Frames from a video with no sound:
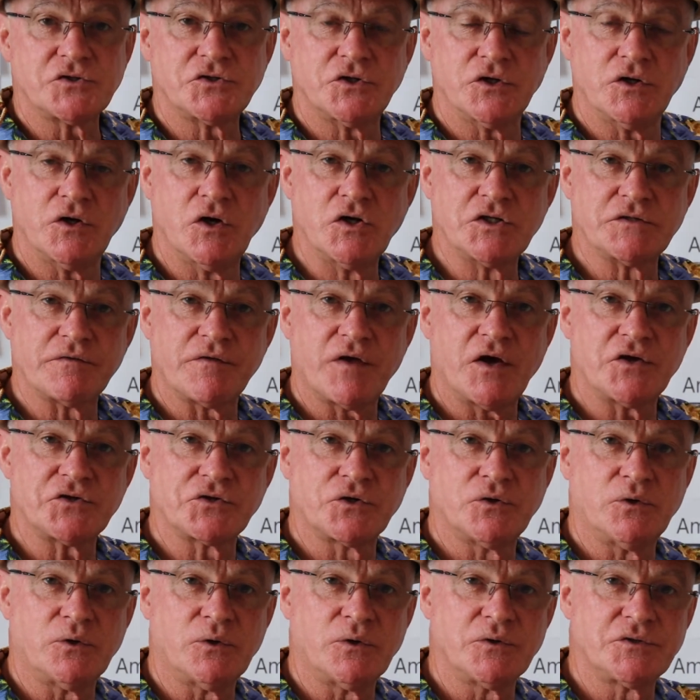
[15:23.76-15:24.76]
to use with those
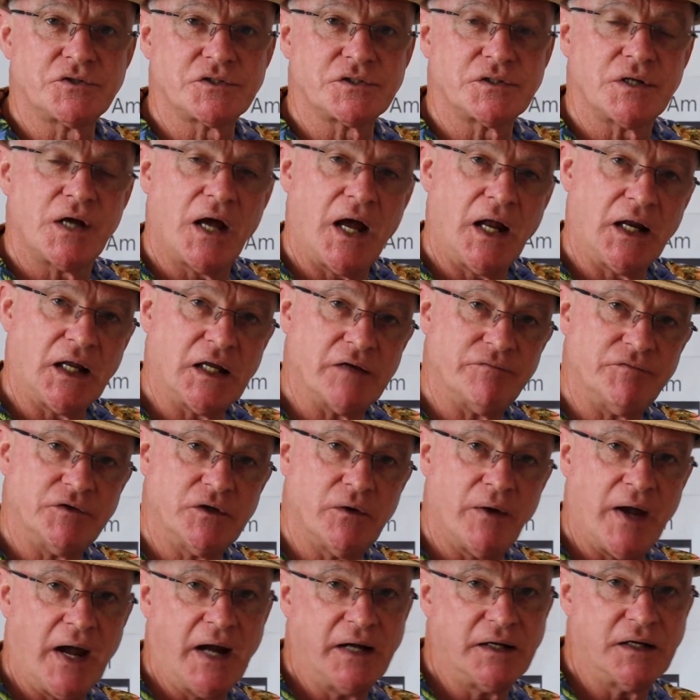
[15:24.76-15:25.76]
chords and giving
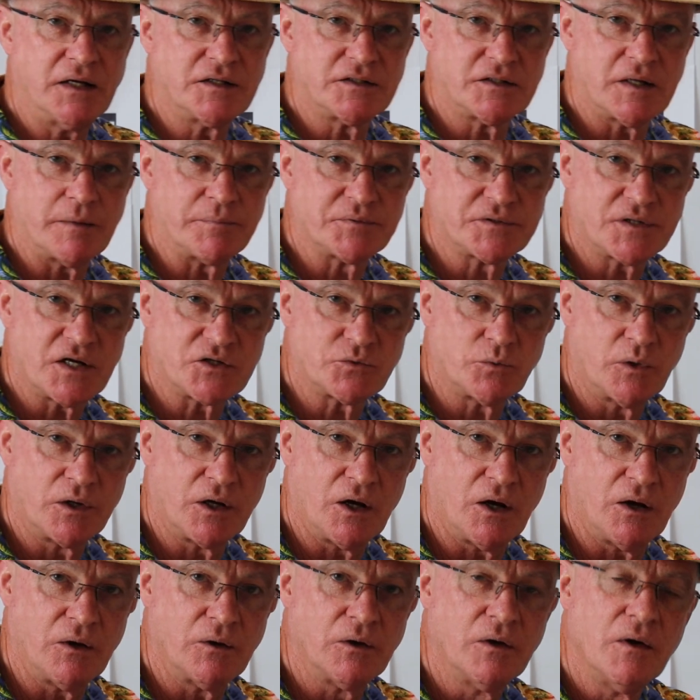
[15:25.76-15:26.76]
you handy tips as we
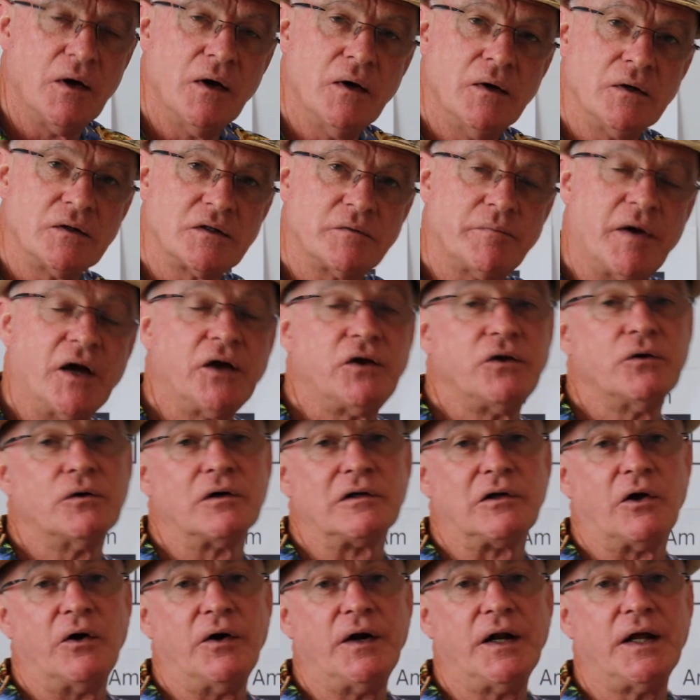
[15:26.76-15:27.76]
go to make your
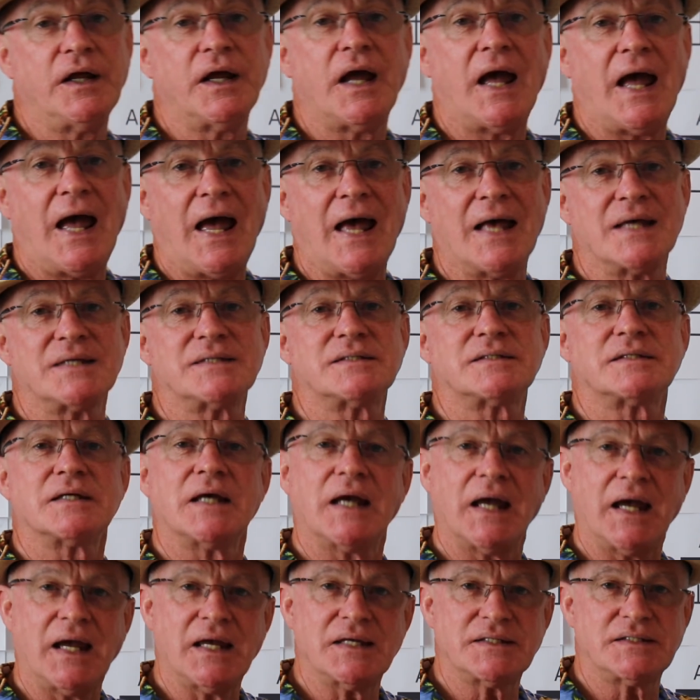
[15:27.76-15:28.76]
learning as
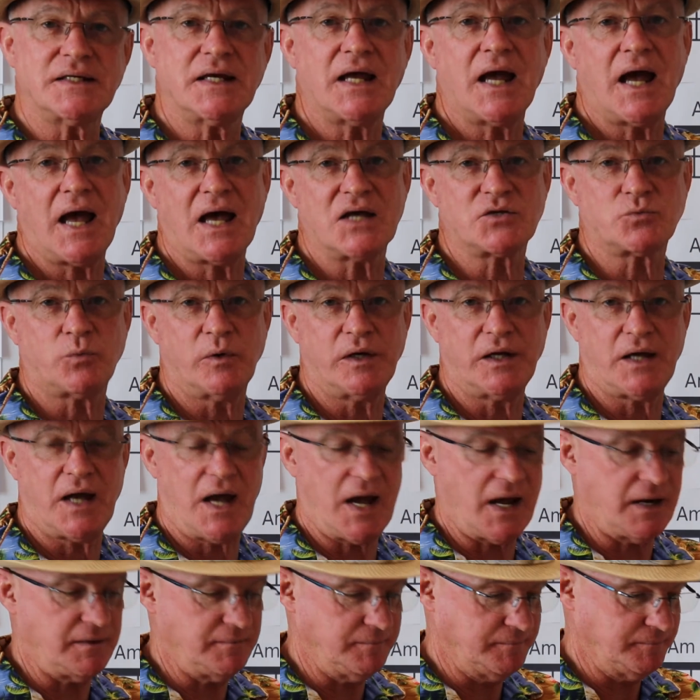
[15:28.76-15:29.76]
easy as we
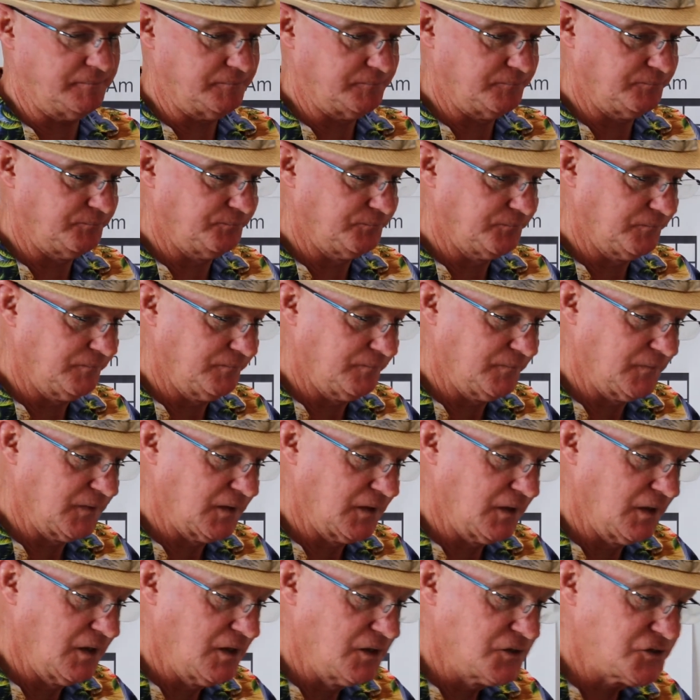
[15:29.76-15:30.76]
can.
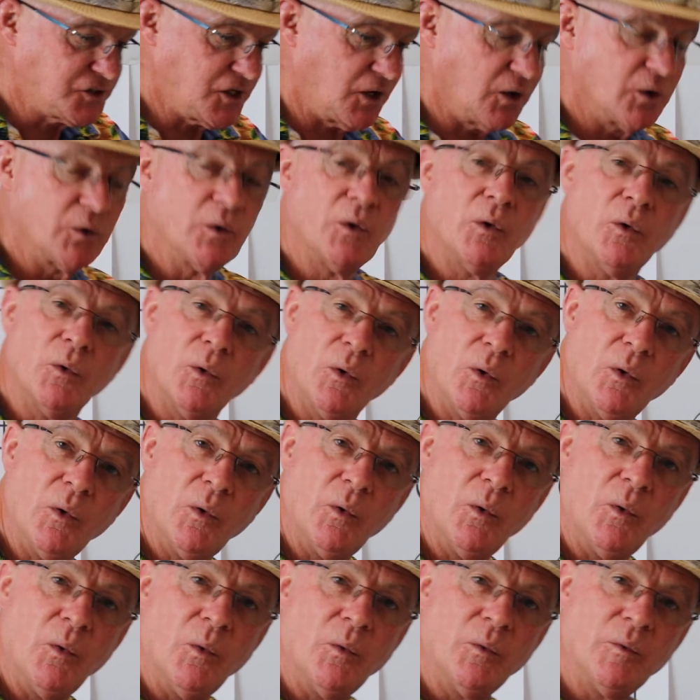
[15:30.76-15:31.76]
So,
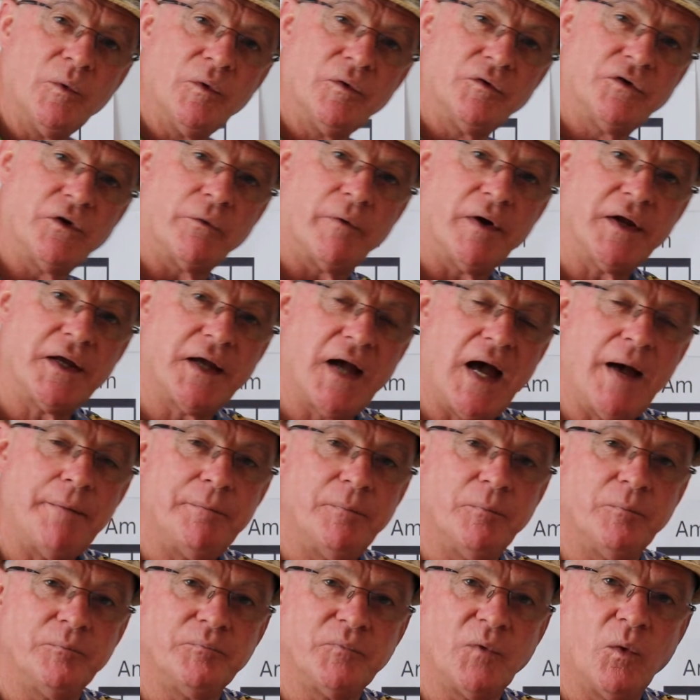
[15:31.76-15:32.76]
to
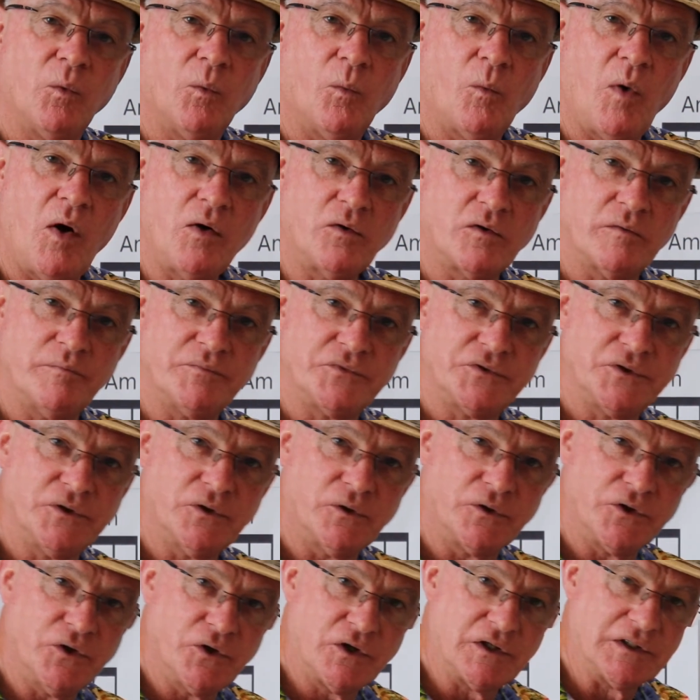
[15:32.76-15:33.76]
recap, welcome to
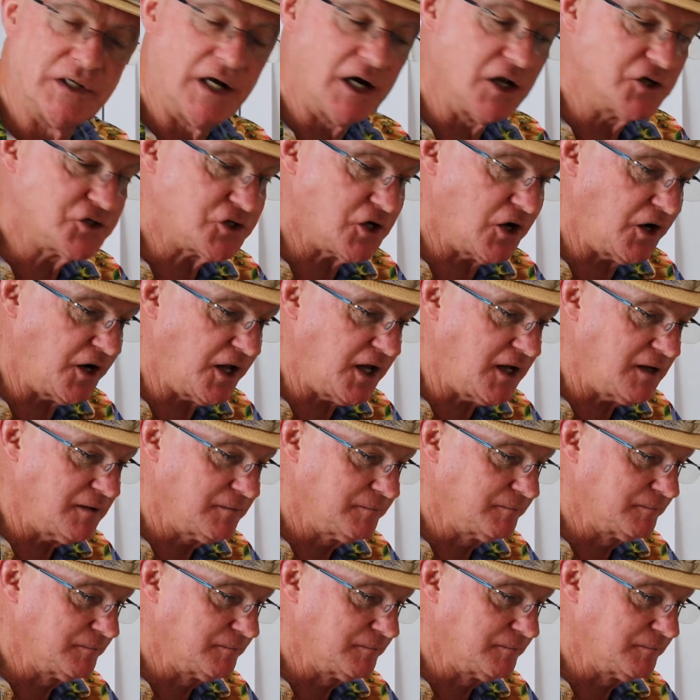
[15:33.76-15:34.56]
your ukulele journey.